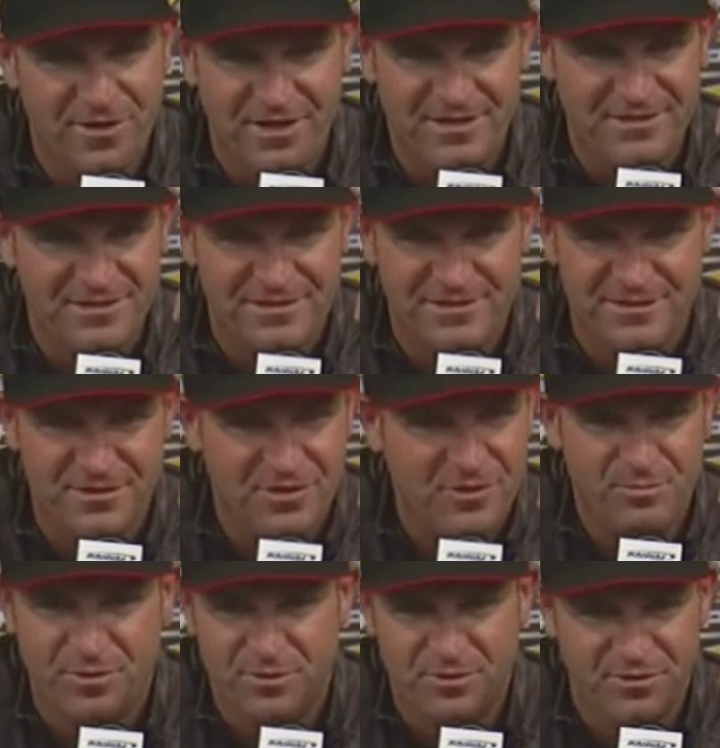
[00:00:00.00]
races, and
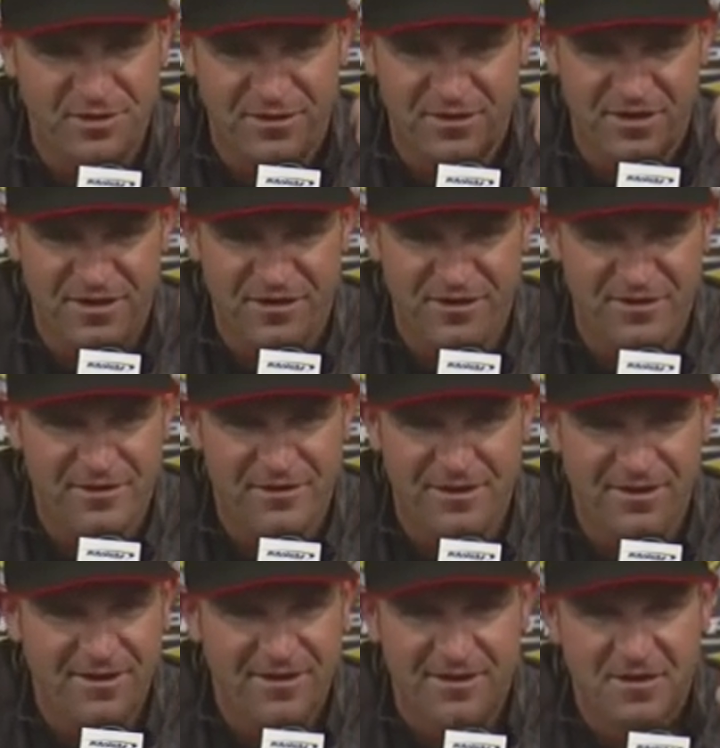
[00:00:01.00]
you'd pull in there and
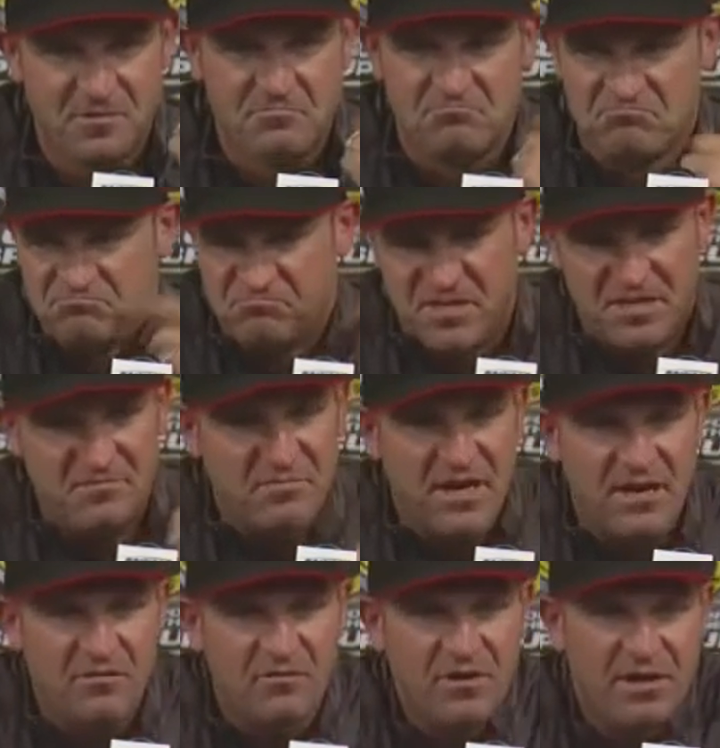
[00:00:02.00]
didn't
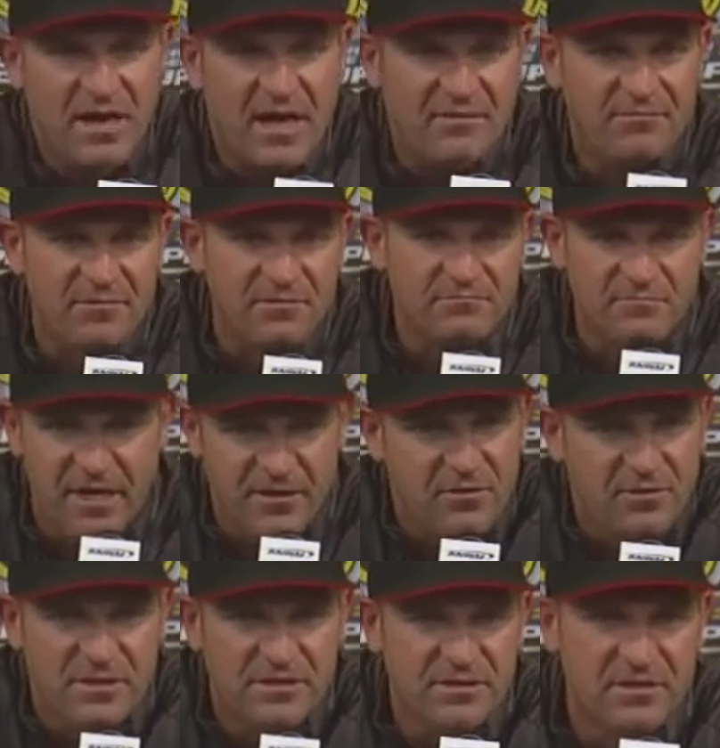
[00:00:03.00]
matter what happened. I
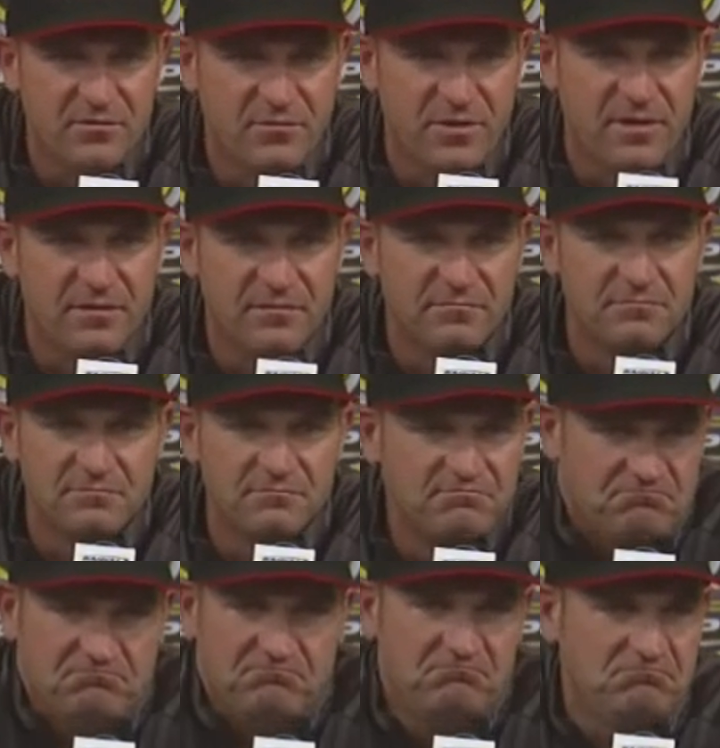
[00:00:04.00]
knew I was going to win.
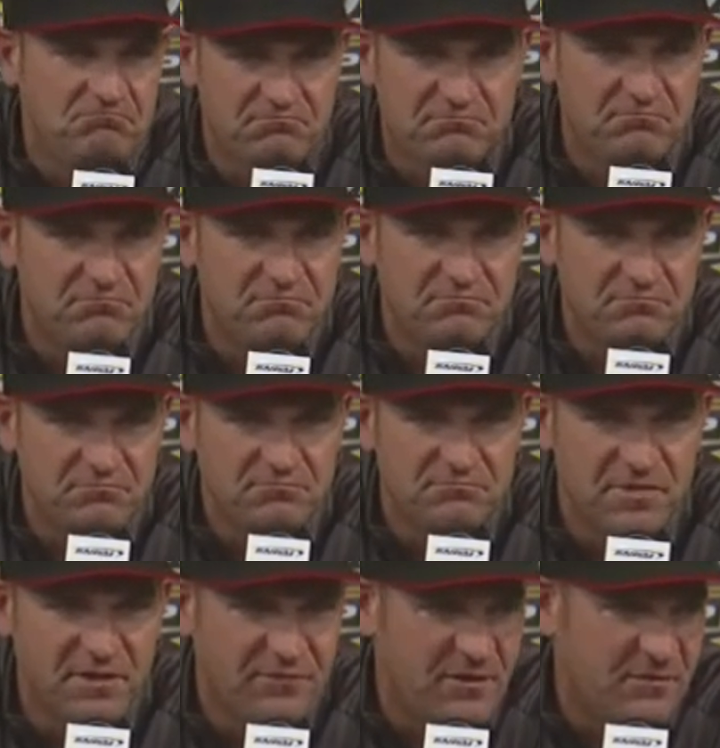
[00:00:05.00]

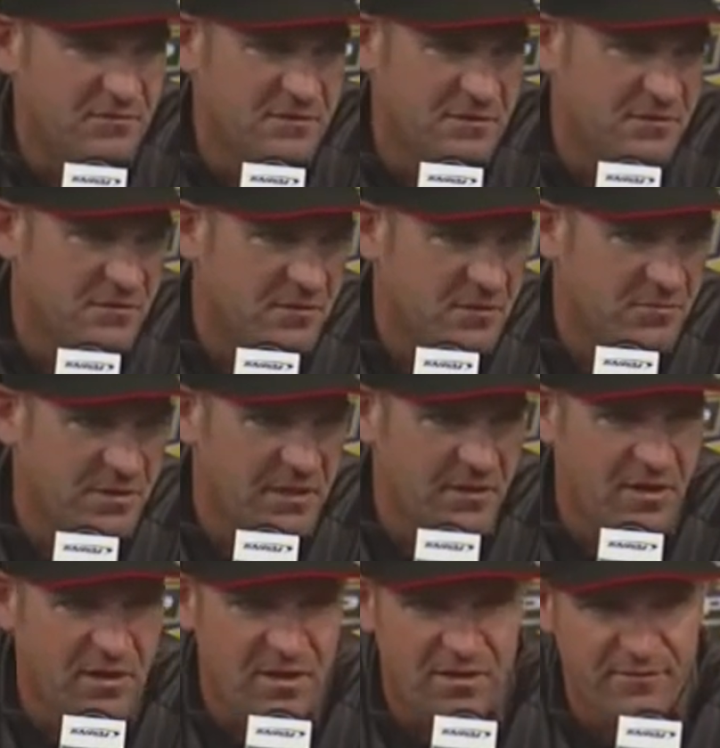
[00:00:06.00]
If it was a little
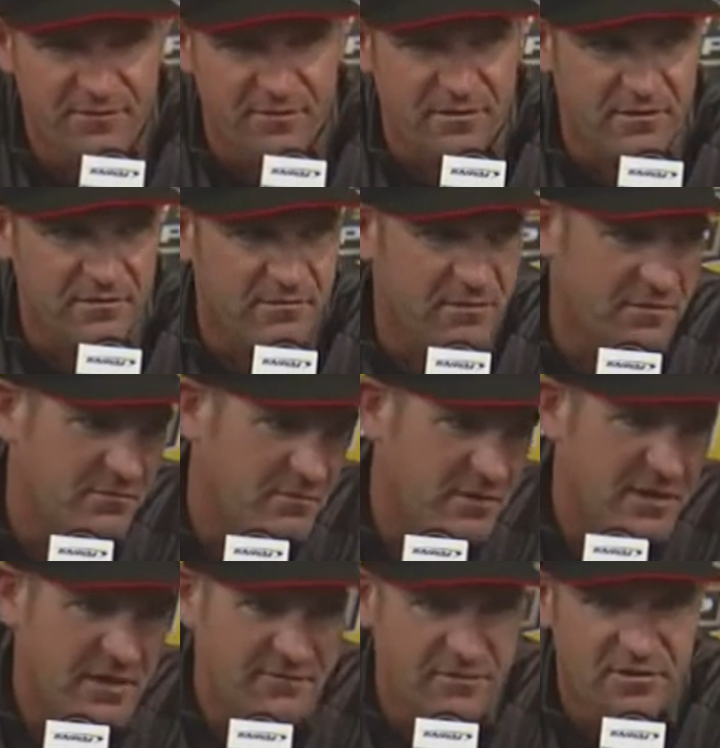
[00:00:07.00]
bit off or
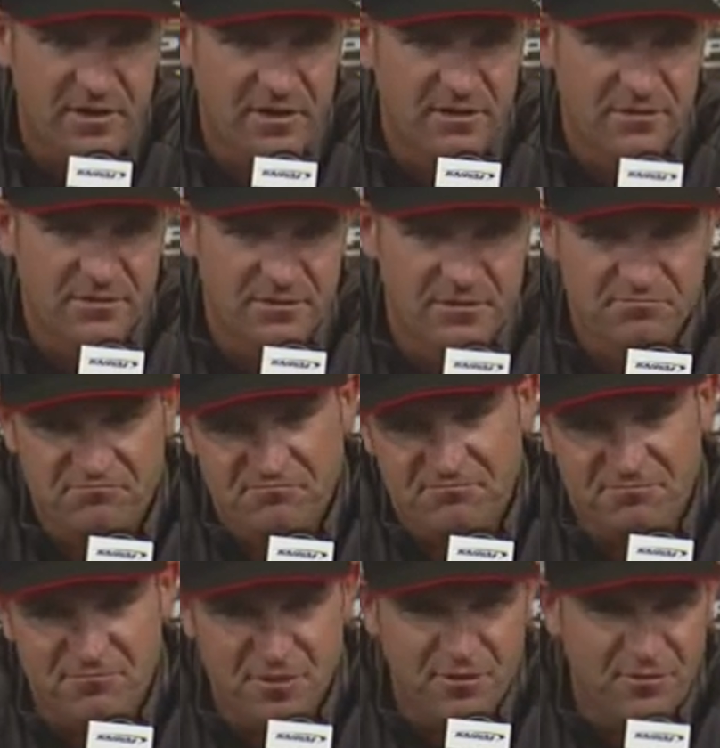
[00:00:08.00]
whatever else,
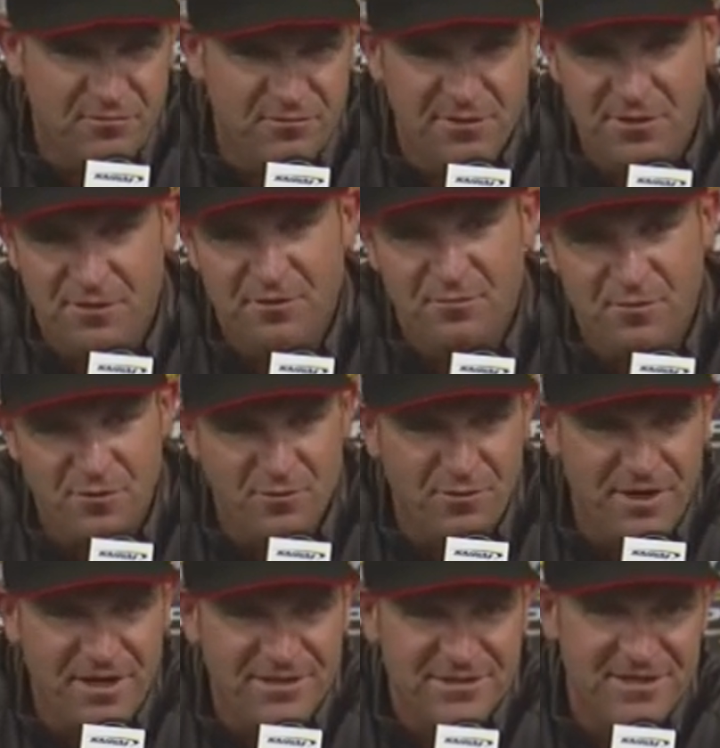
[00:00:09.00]
little, you know, more
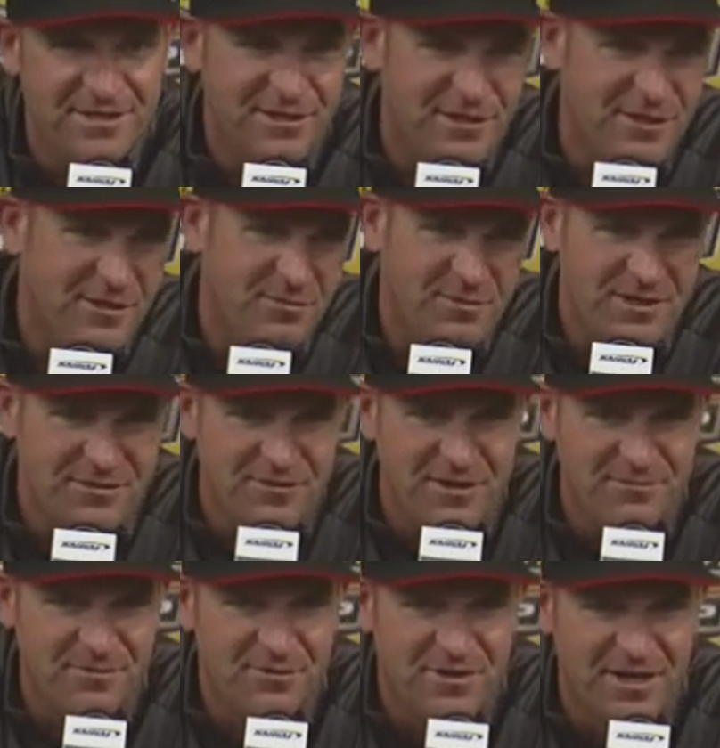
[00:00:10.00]
wedge than I needed to be,
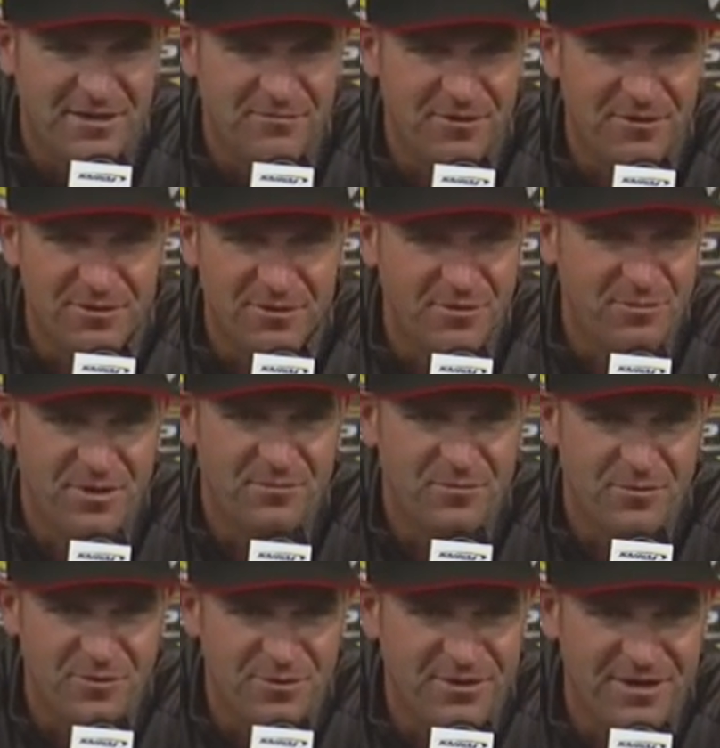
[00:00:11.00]
drop the track bar a little bit
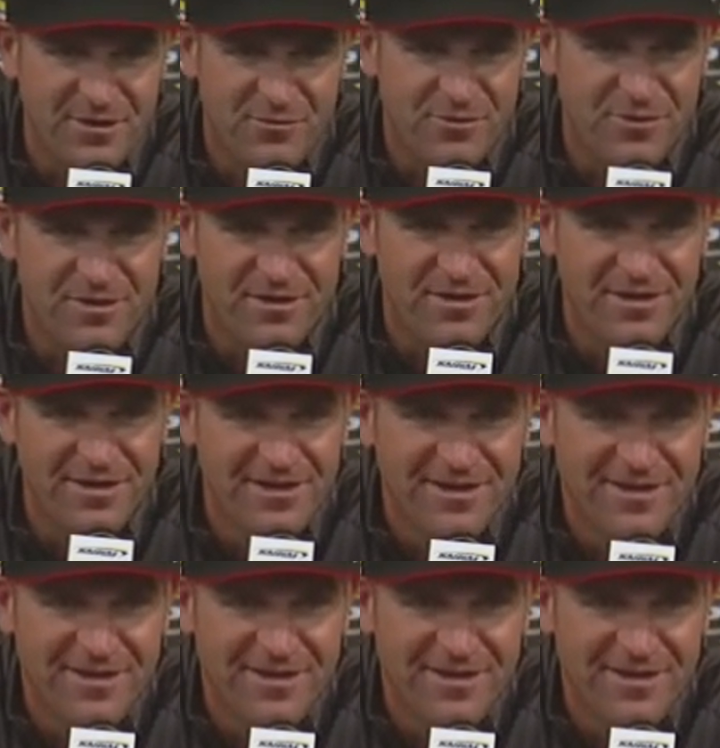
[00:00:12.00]
more than I wanted,